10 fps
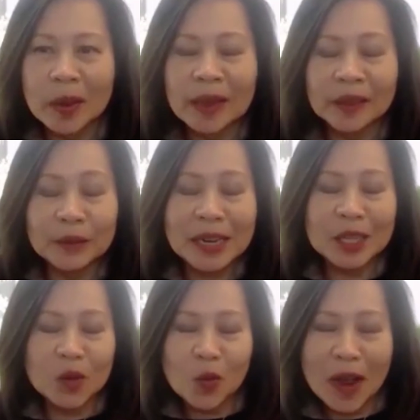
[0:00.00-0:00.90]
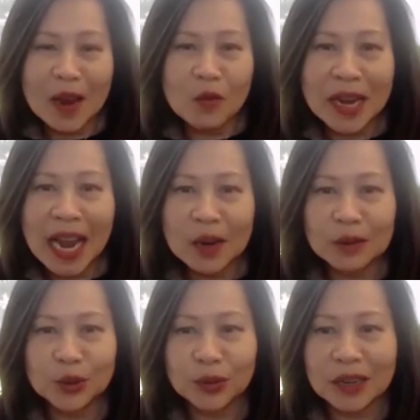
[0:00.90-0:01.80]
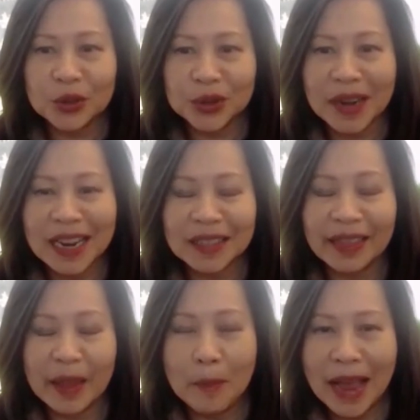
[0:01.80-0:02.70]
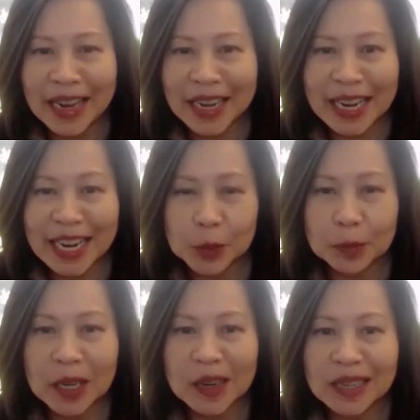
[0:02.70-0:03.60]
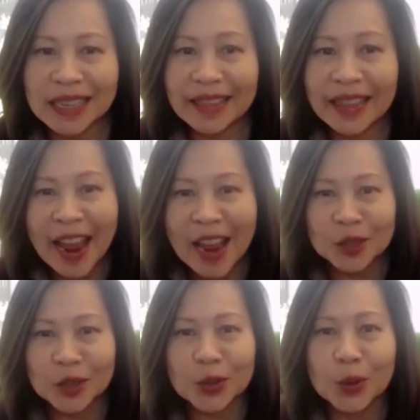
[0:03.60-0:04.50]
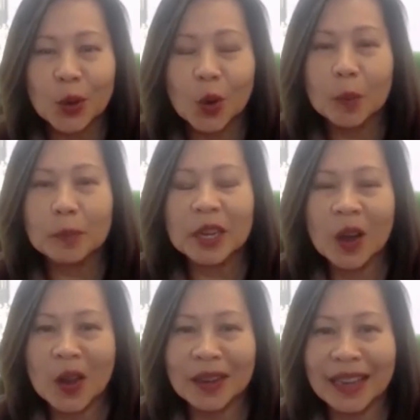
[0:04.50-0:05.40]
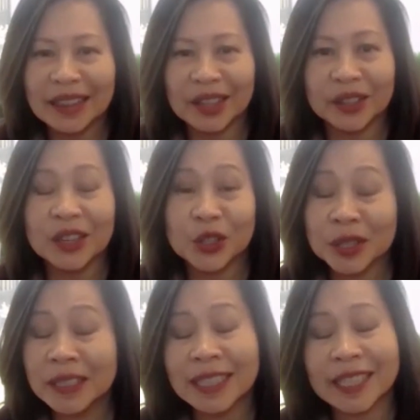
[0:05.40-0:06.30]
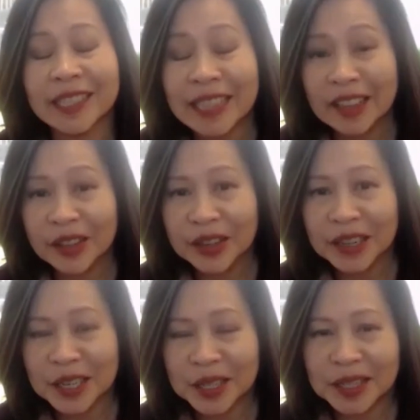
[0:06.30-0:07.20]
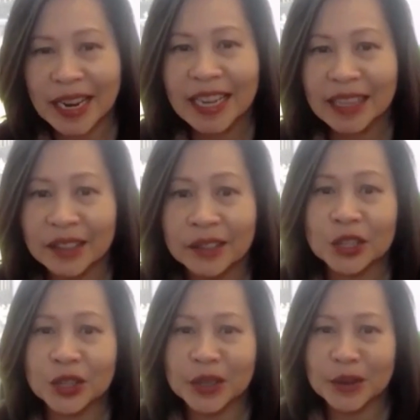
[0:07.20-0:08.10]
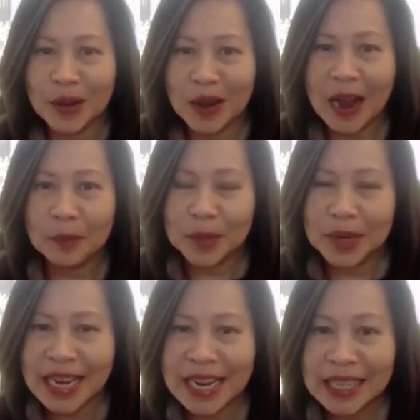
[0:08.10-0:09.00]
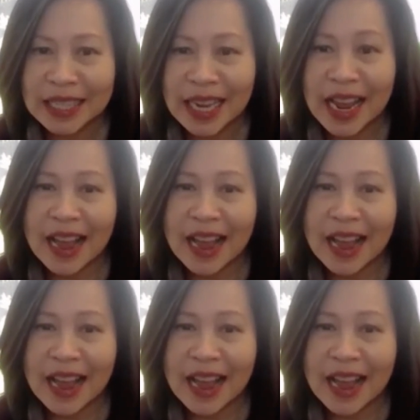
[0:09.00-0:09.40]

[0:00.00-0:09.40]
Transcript: The reason why we kind of structure as a thematic is because it tends to go beyond like the traditional sectors and traditional companies.